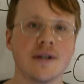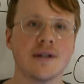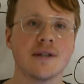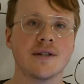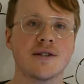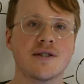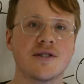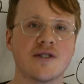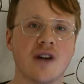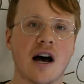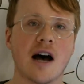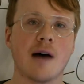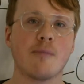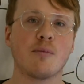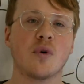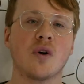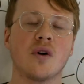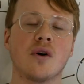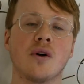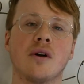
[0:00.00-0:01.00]

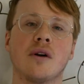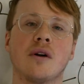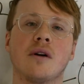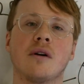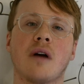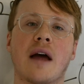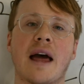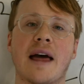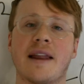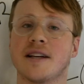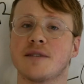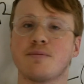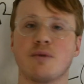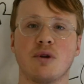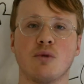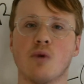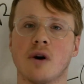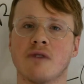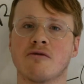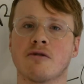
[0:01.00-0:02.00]
stop
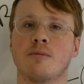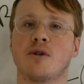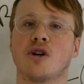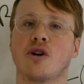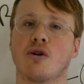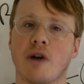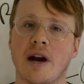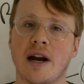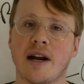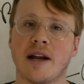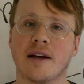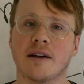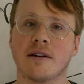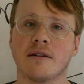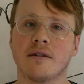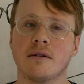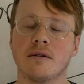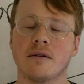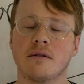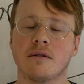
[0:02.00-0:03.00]
NSP1 from degrading
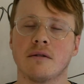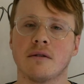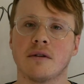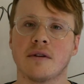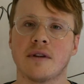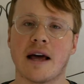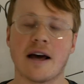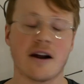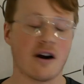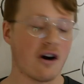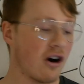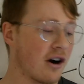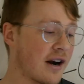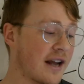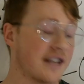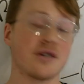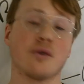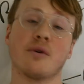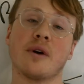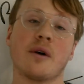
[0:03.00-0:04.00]
that RNA?
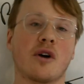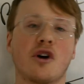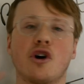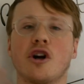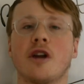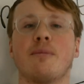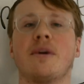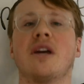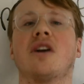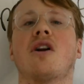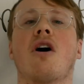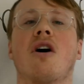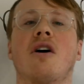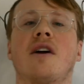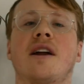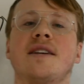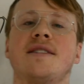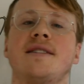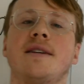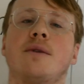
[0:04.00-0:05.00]
So could it be an
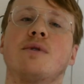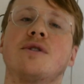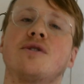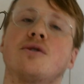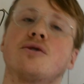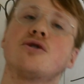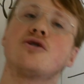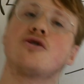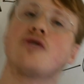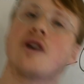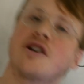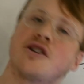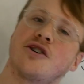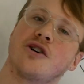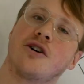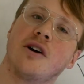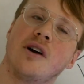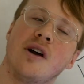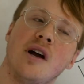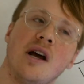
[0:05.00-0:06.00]
RNA sequence or
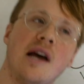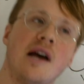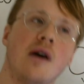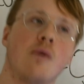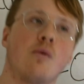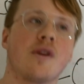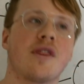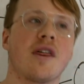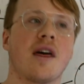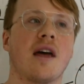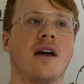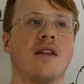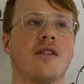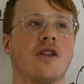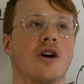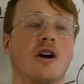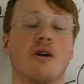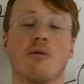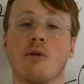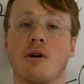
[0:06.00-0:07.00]
structure within the
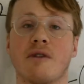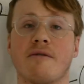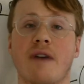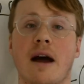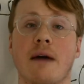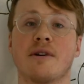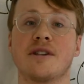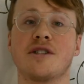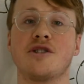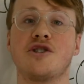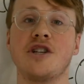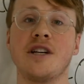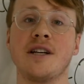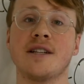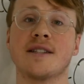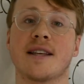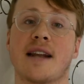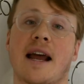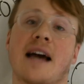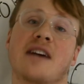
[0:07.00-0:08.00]
coronavirus
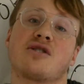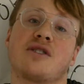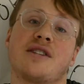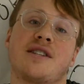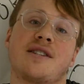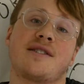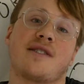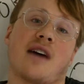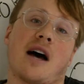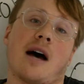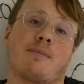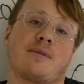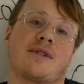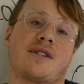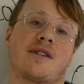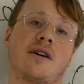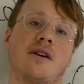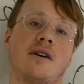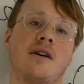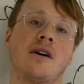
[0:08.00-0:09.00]
genes that actually stops
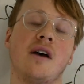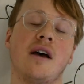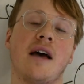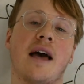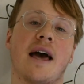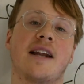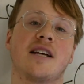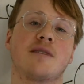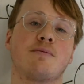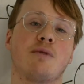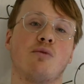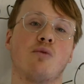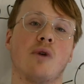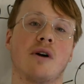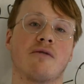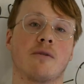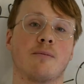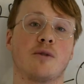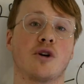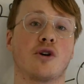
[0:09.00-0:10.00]
the
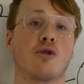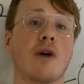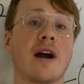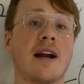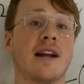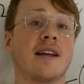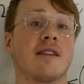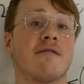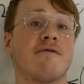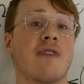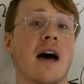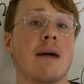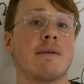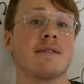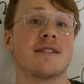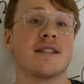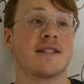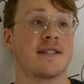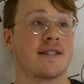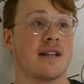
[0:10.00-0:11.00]
NSP1 from degrading the
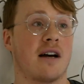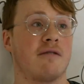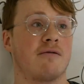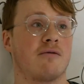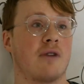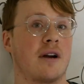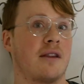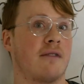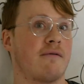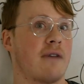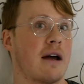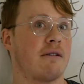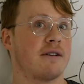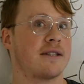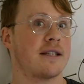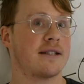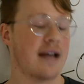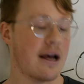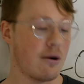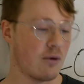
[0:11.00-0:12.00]
virus's stuff, right? The virus
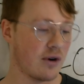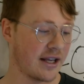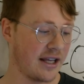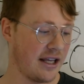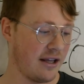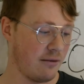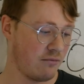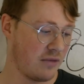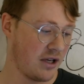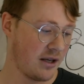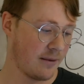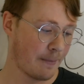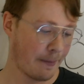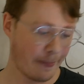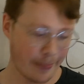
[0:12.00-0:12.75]
says, I want to keep me.